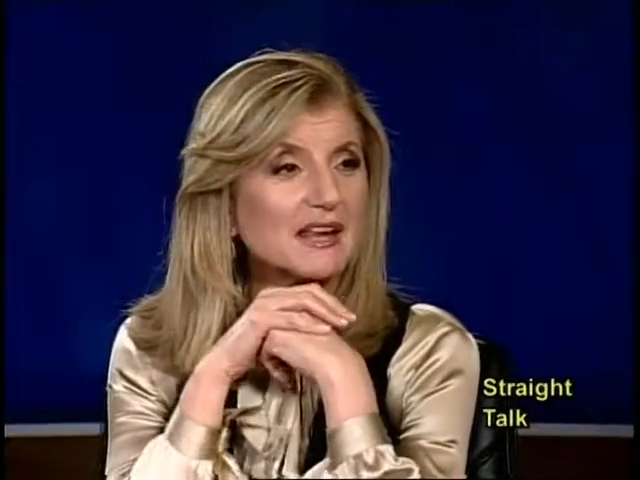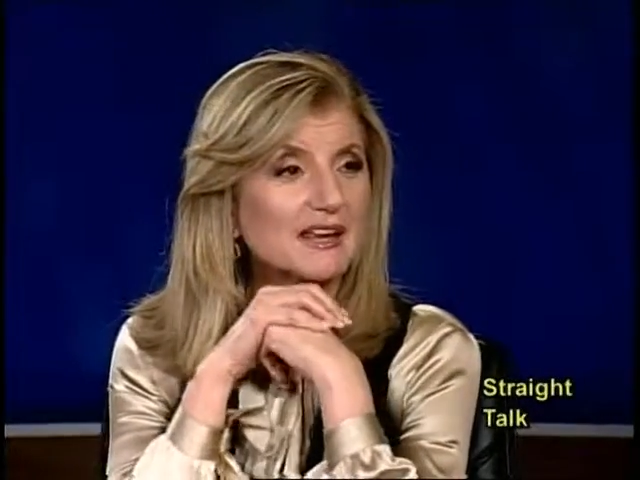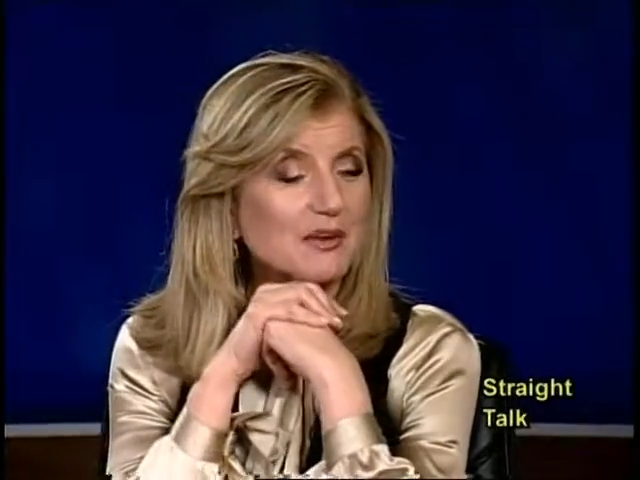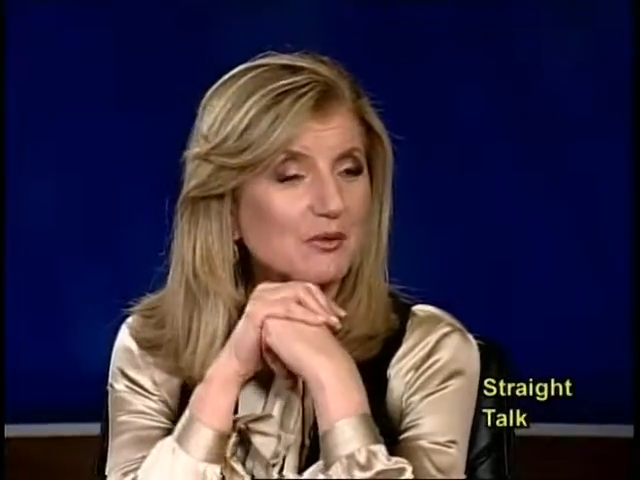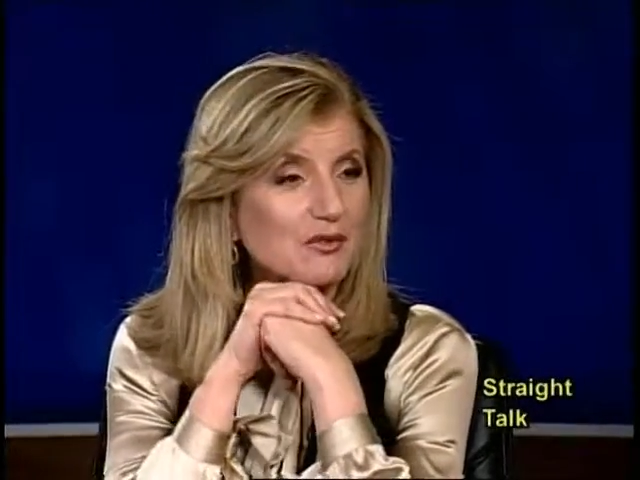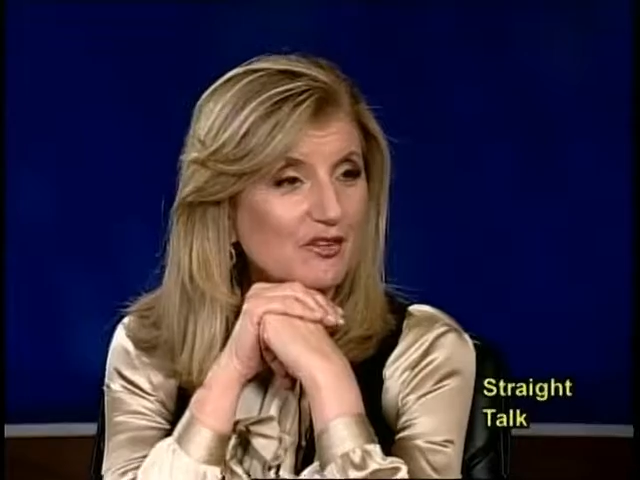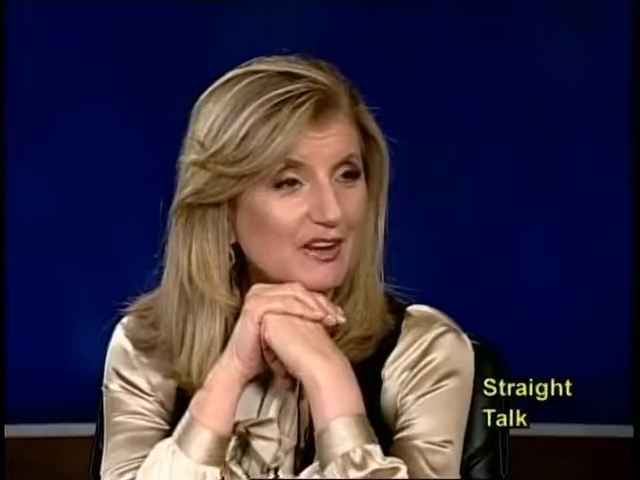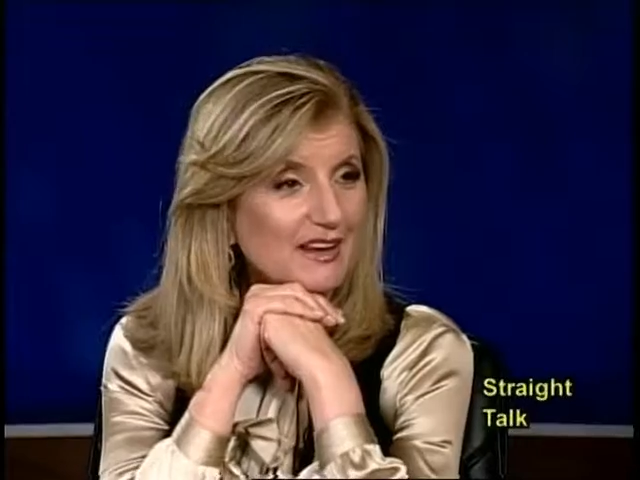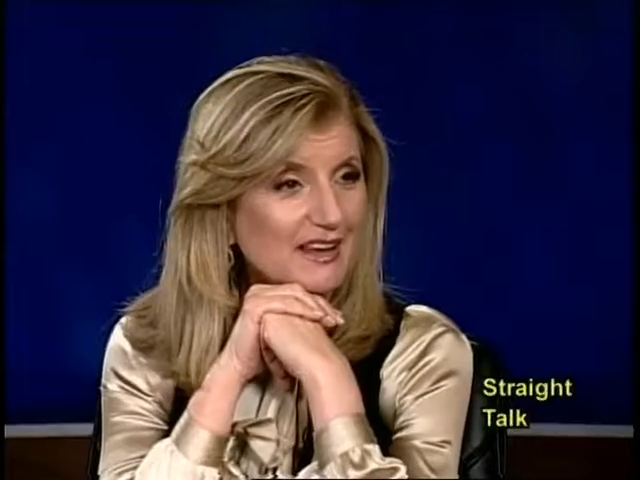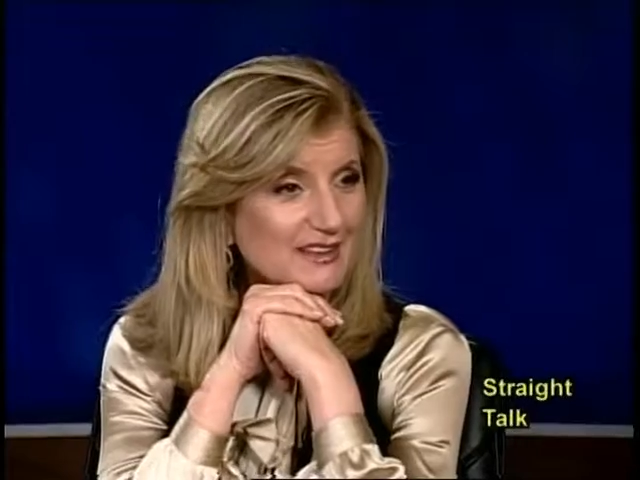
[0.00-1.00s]

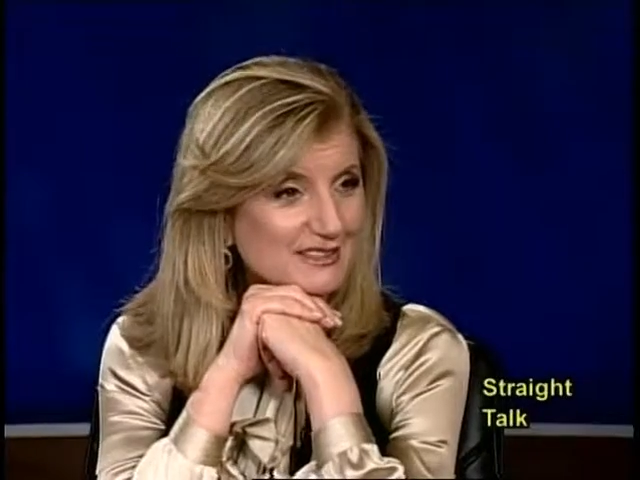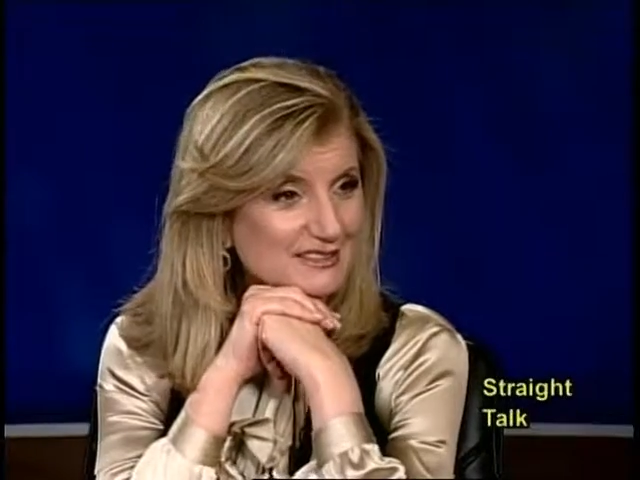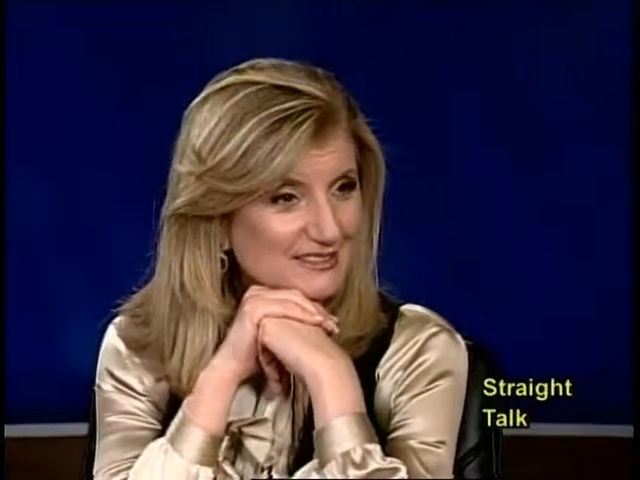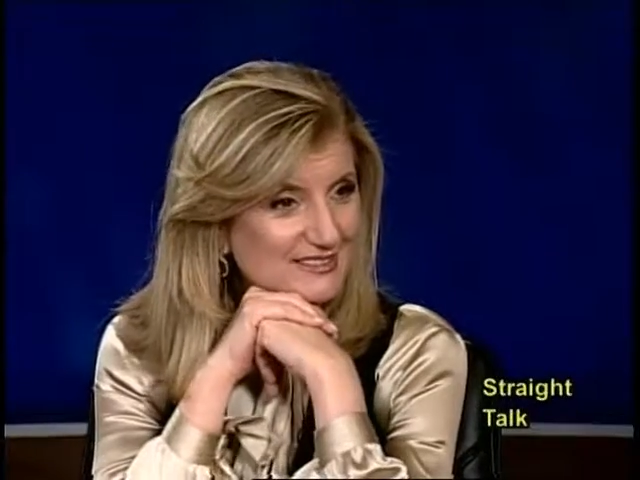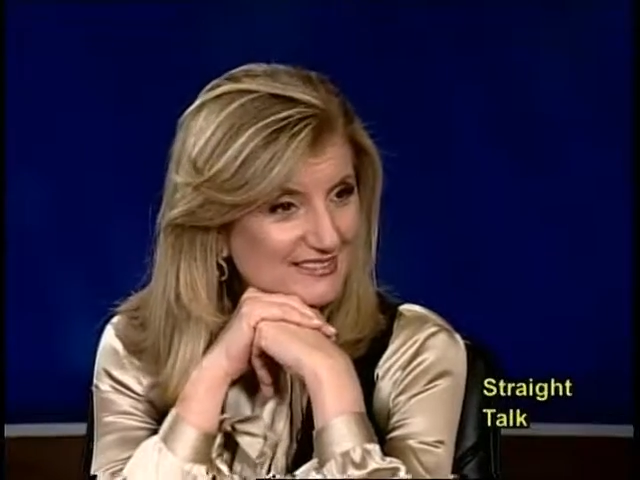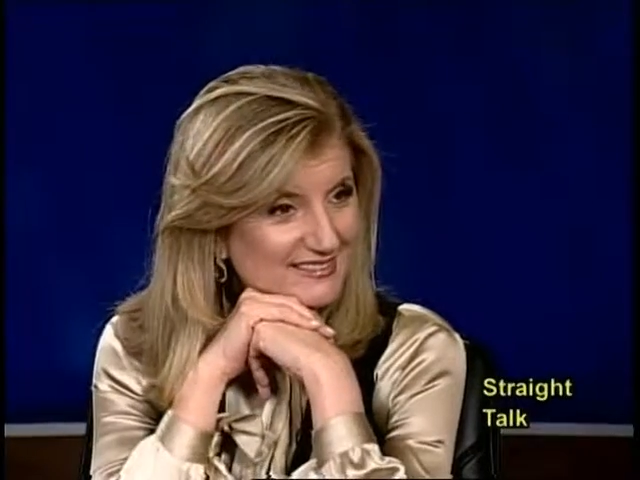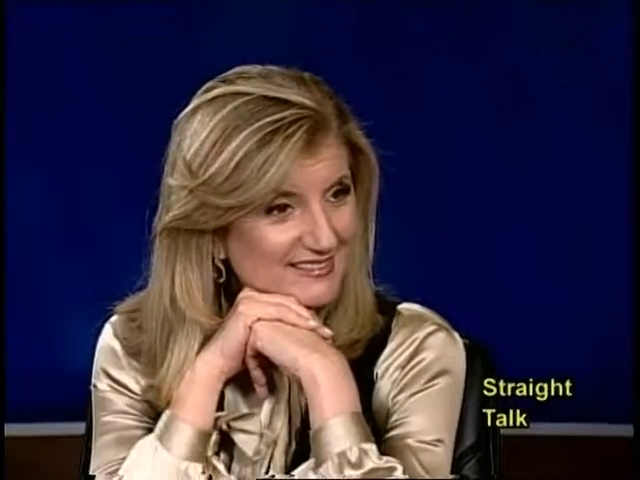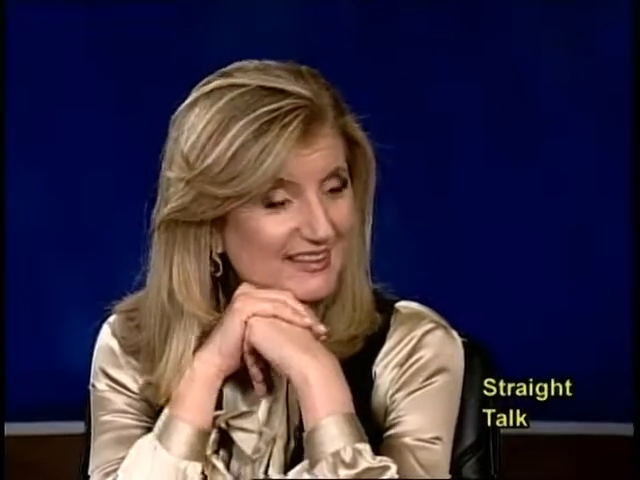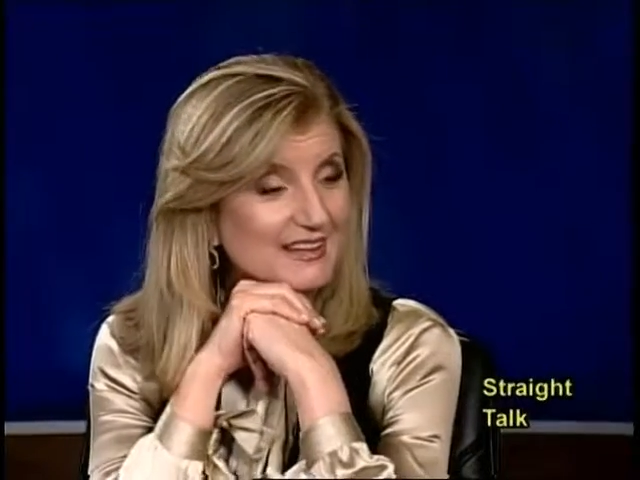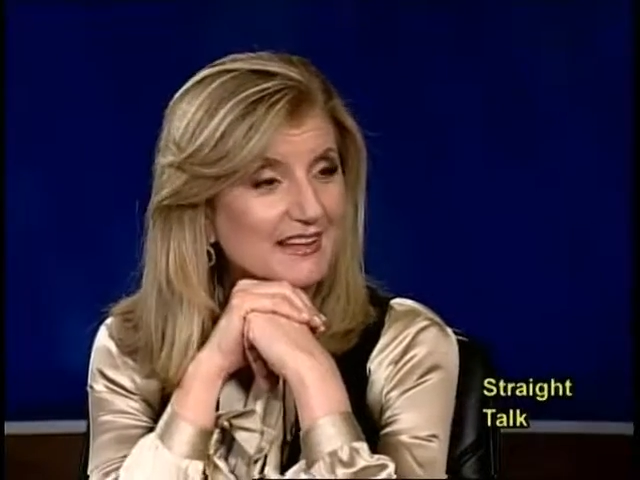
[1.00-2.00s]
unequivocal answer.
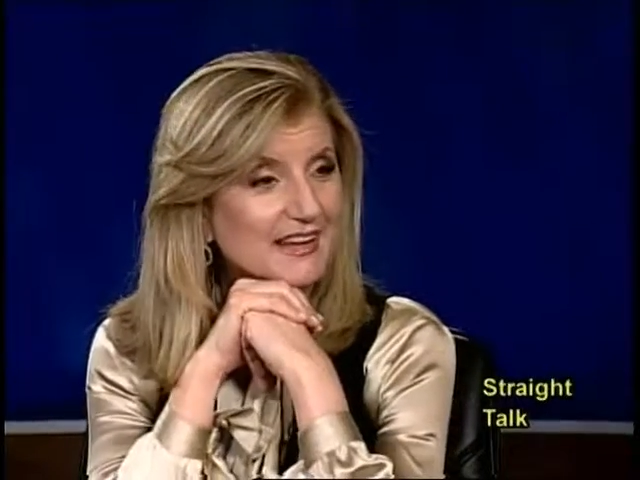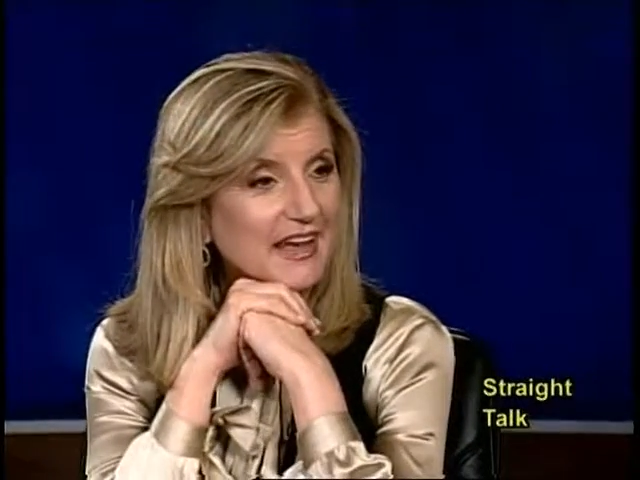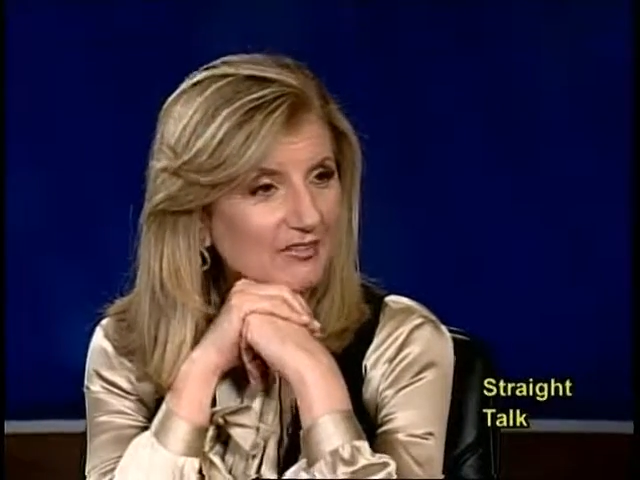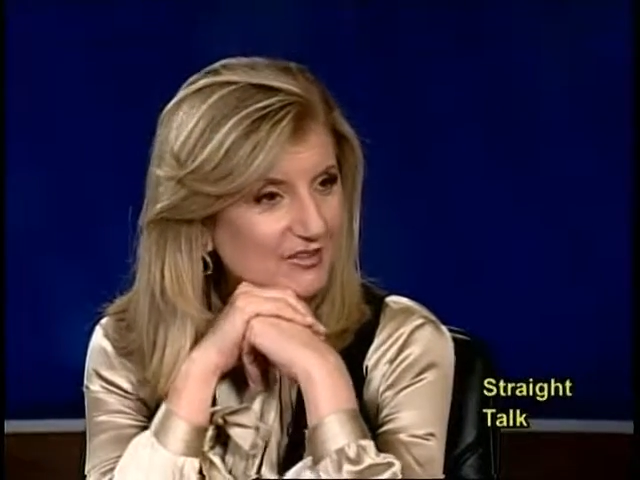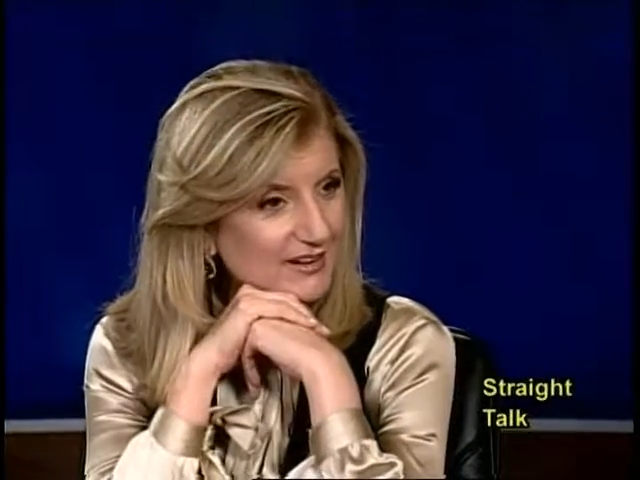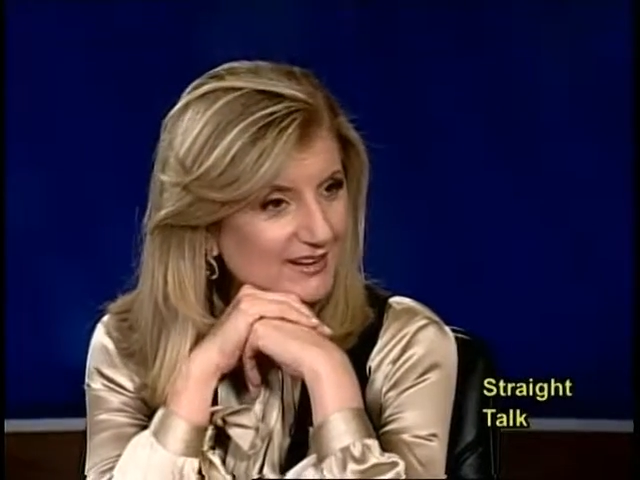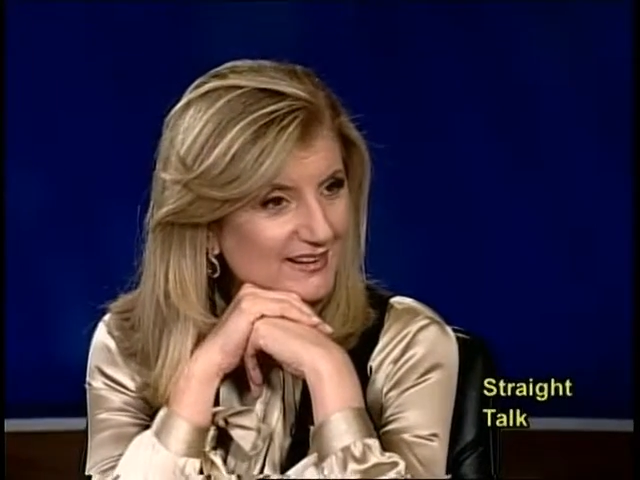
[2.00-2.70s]
Yes. Never.